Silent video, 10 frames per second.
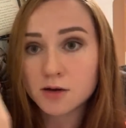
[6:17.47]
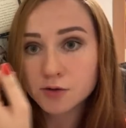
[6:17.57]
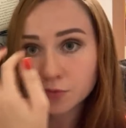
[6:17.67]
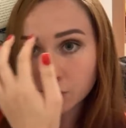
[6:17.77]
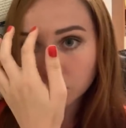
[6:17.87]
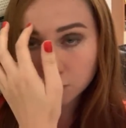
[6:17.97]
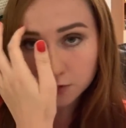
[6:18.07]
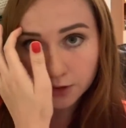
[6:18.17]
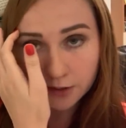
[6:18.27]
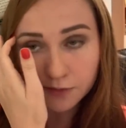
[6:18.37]
you
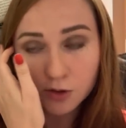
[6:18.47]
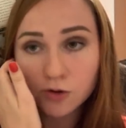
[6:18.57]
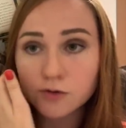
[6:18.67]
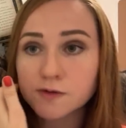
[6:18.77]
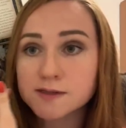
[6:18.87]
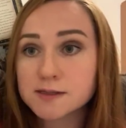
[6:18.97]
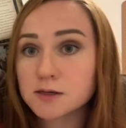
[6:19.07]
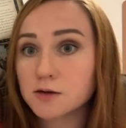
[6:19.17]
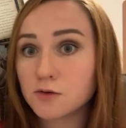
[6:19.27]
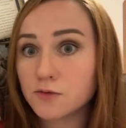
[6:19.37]
probably have heard the
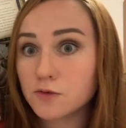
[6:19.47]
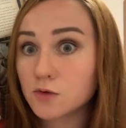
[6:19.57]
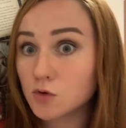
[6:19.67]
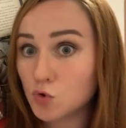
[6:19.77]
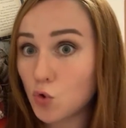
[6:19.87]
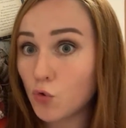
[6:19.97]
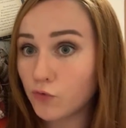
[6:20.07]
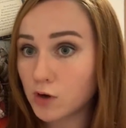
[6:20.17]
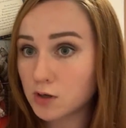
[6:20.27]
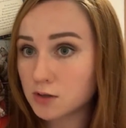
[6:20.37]
city of
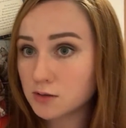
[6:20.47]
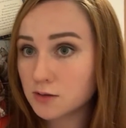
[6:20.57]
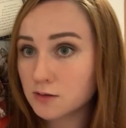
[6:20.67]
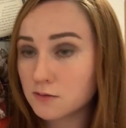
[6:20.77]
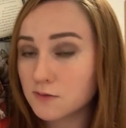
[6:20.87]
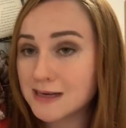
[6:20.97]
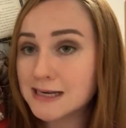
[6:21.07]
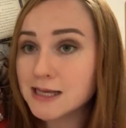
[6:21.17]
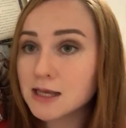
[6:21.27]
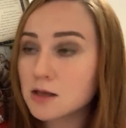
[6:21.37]
Novgorod,
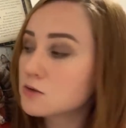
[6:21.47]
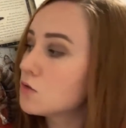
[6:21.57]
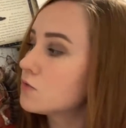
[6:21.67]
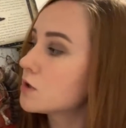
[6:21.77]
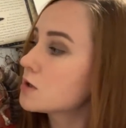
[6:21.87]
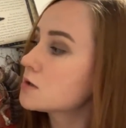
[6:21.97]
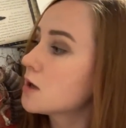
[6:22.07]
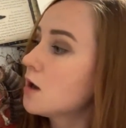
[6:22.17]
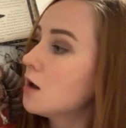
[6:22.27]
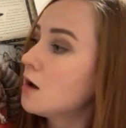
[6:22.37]
Veliki Novgorod,
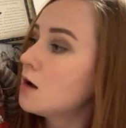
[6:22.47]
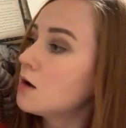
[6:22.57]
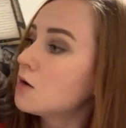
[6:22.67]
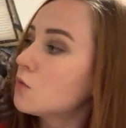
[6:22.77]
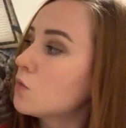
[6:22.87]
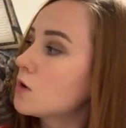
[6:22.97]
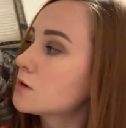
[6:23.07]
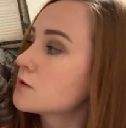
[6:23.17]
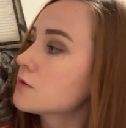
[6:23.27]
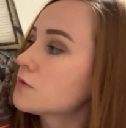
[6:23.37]

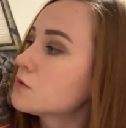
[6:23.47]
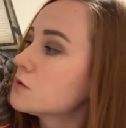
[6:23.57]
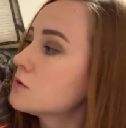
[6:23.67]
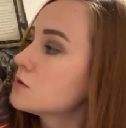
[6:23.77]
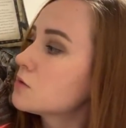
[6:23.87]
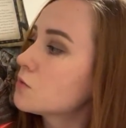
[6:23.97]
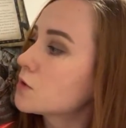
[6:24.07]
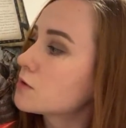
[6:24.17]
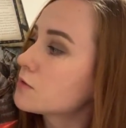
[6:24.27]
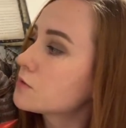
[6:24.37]

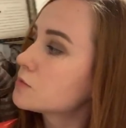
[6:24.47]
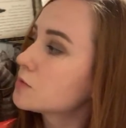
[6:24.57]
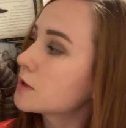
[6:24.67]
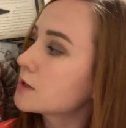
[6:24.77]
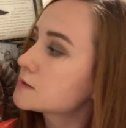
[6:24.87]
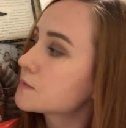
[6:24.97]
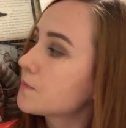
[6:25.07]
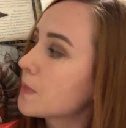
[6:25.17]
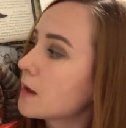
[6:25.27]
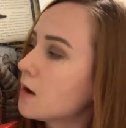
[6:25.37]
wonderful place.
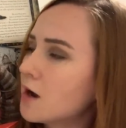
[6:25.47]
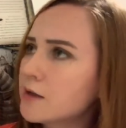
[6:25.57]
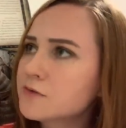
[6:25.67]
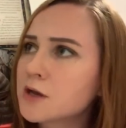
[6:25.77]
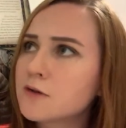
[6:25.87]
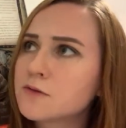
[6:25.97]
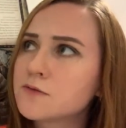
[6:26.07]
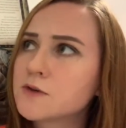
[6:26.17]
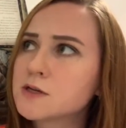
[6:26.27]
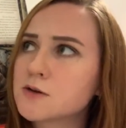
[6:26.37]
I even have a
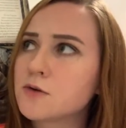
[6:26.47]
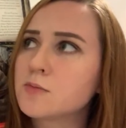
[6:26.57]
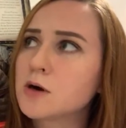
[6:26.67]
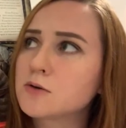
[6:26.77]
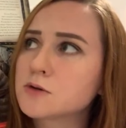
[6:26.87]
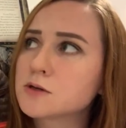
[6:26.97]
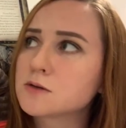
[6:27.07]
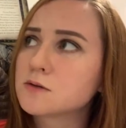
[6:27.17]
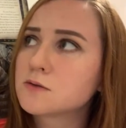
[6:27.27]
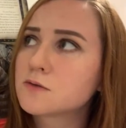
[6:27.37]
video about
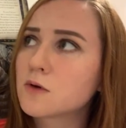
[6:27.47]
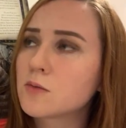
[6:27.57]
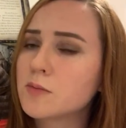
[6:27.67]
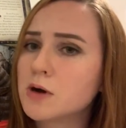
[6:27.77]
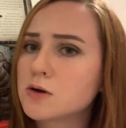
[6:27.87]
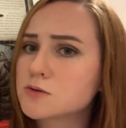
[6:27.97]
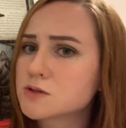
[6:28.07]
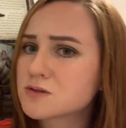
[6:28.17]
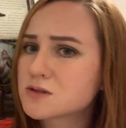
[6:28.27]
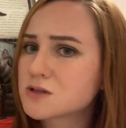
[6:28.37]
it from
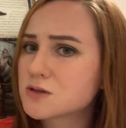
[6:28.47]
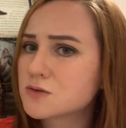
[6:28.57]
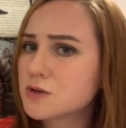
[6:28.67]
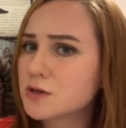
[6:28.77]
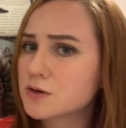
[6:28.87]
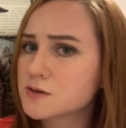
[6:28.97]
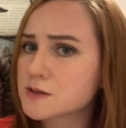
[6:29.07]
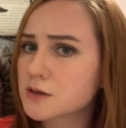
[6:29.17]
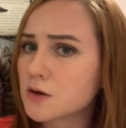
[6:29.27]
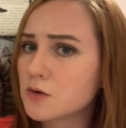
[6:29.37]
about 2 years
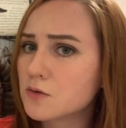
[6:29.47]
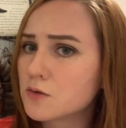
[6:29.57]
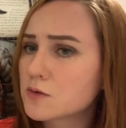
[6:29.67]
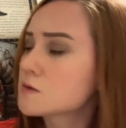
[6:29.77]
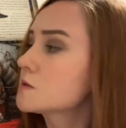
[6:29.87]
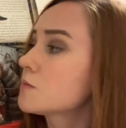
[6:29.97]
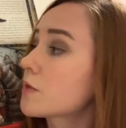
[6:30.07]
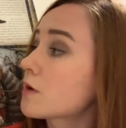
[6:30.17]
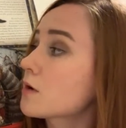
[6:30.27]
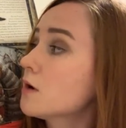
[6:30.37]
ago or
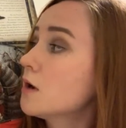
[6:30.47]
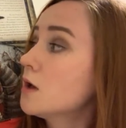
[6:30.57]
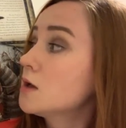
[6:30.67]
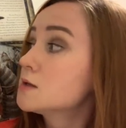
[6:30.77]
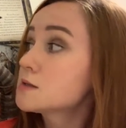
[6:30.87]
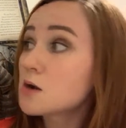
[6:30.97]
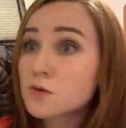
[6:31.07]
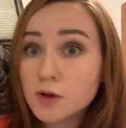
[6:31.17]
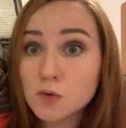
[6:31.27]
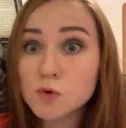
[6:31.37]
something.
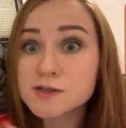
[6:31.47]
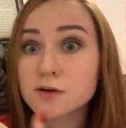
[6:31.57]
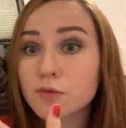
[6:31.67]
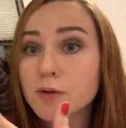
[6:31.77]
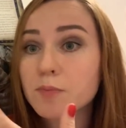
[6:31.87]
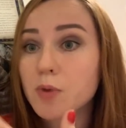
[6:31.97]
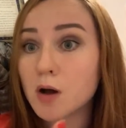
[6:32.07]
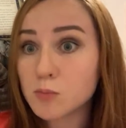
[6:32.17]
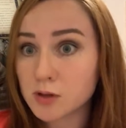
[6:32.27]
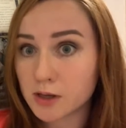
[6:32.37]
So it was a
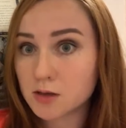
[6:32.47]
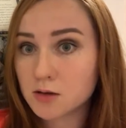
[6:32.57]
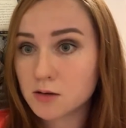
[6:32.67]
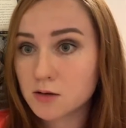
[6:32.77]
republic.